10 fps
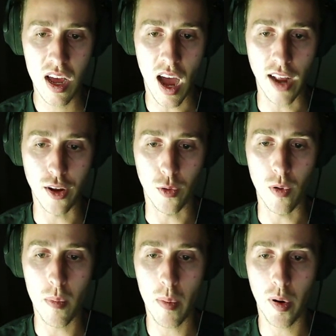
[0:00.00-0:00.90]
I don't
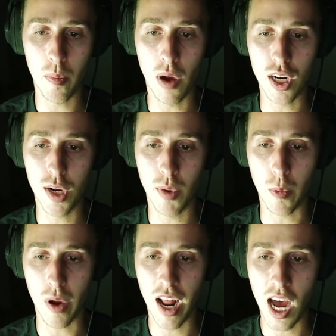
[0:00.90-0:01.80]
remember much about
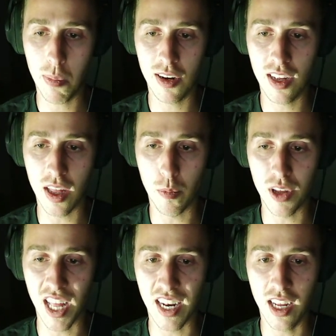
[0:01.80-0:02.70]
what happened to them when
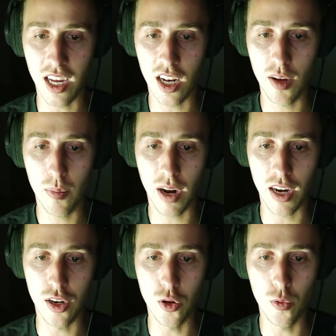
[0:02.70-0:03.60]
they did, but I
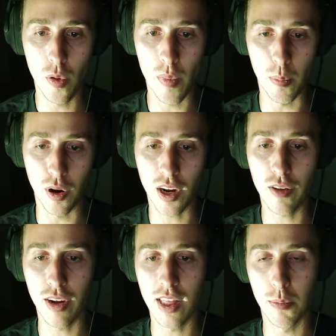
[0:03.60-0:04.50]
do remember
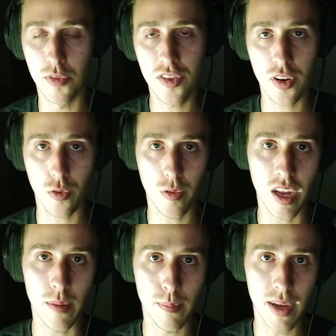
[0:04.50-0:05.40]
hearing them
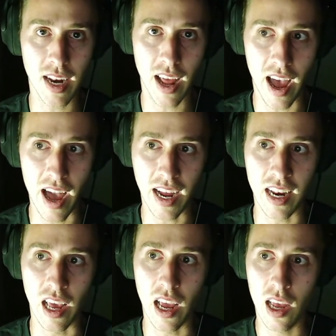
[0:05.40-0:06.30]
scream in
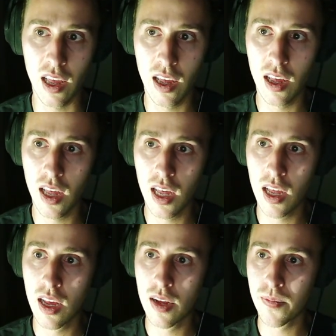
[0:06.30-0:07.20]
agony.
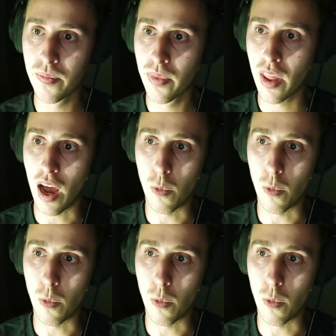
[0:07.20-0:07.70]
I